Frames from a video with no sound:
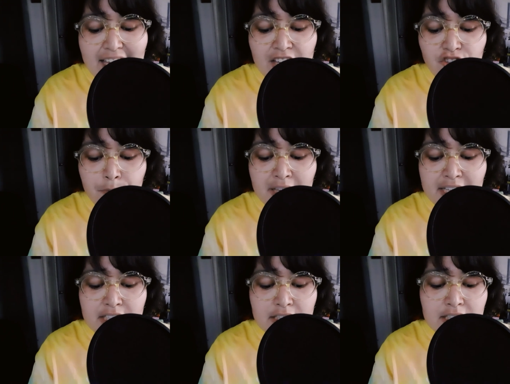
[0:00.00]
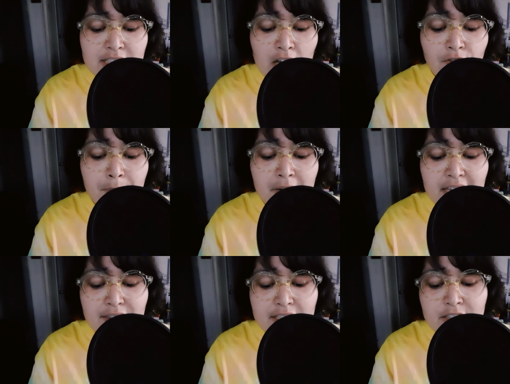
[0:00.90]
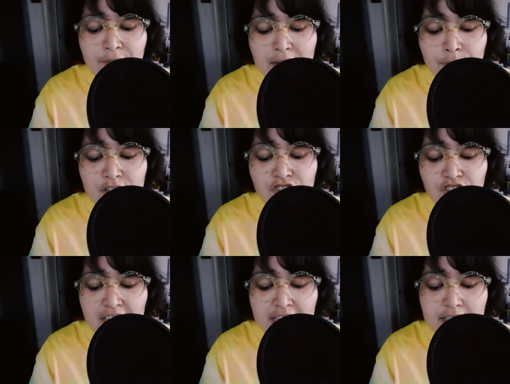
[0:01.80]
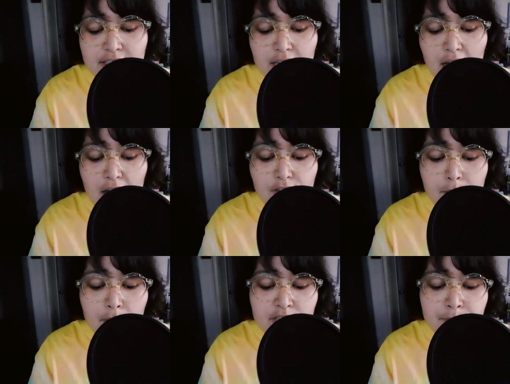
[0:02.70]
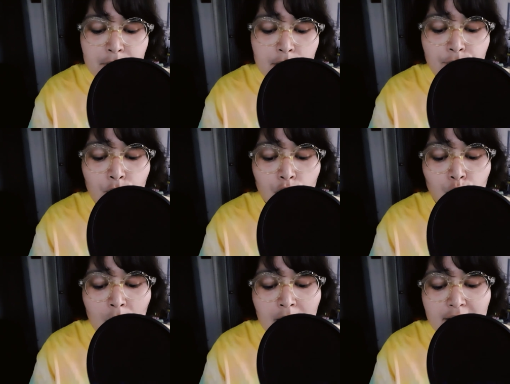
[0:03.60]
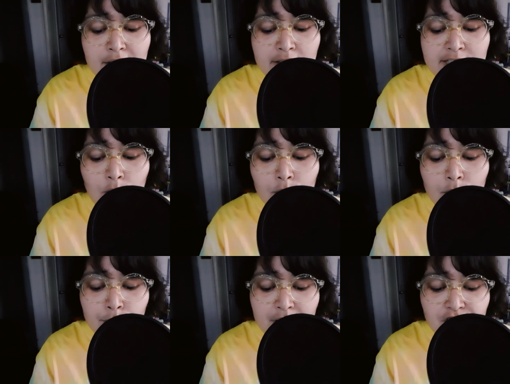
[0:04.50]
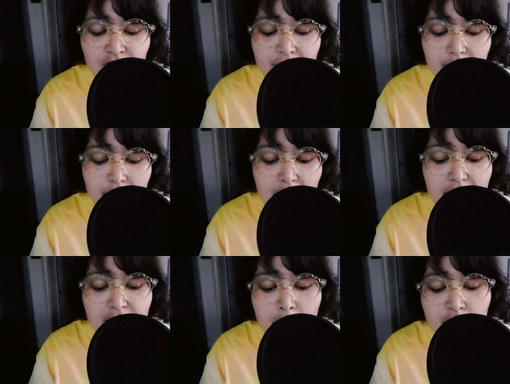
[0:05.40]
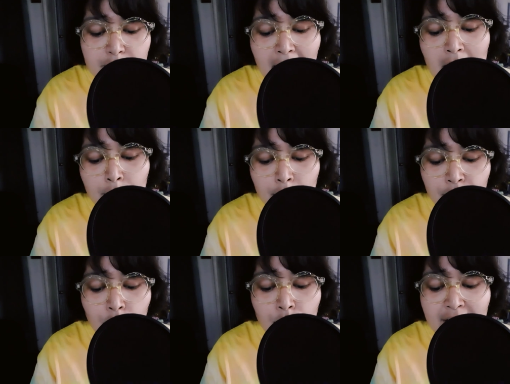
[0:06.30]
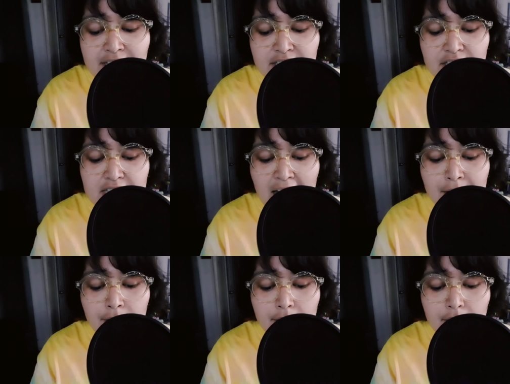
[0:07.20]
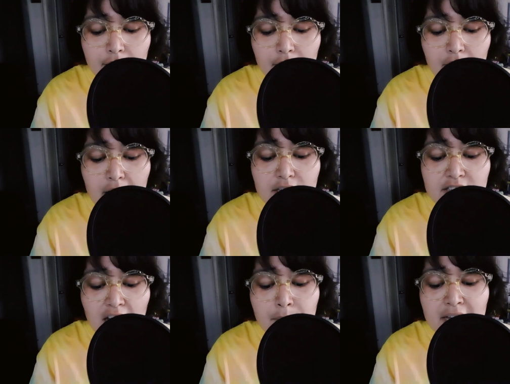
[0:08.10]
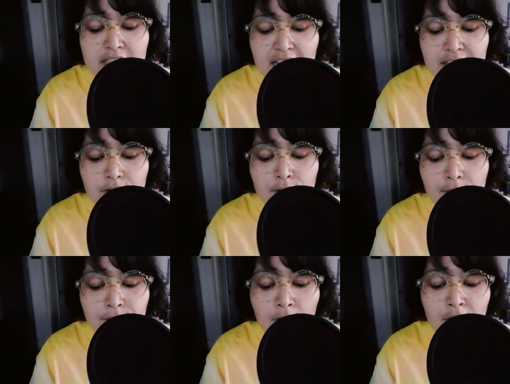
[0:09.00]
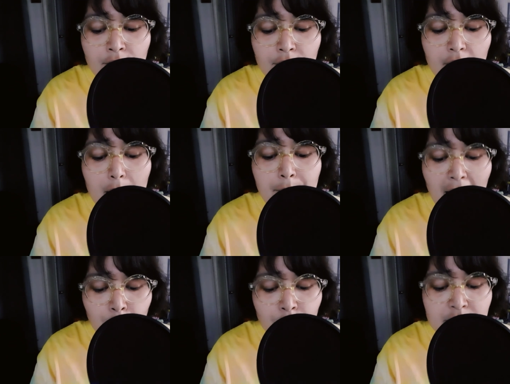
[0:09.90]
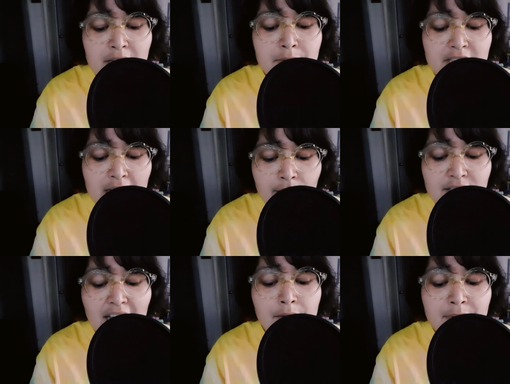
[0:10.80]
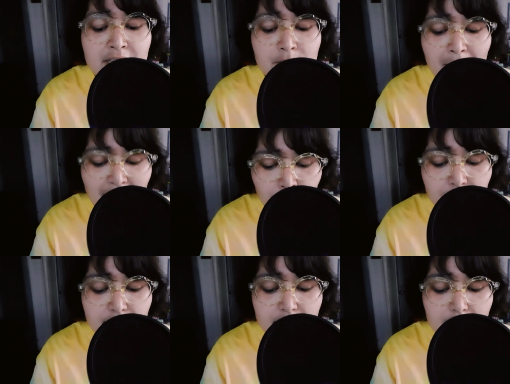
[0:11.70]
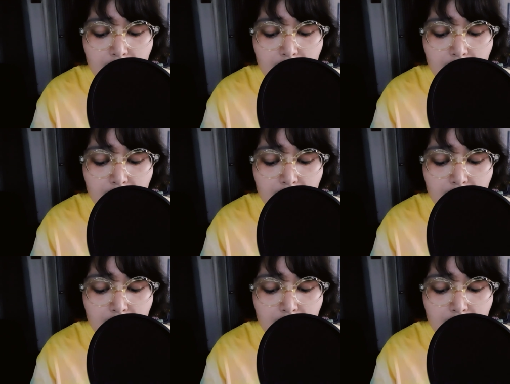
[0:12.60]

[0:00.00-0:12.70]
each places itself beneath its favorite genius. The most beautiful dwell in the solar region, the most powerful rise to Saturn. Some ascend to the Father, powers themselves amidst powers.